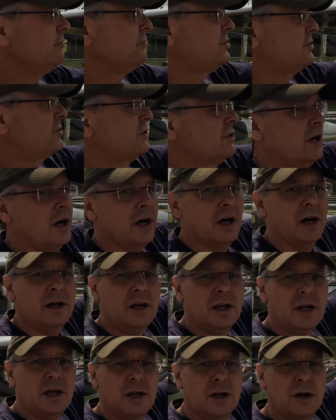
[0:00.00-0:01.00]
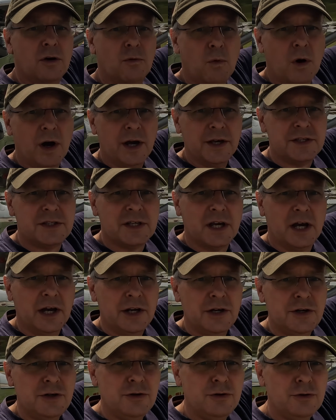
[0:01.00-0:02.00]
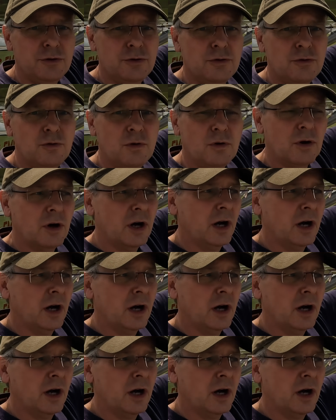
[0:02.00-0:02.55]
saw was a new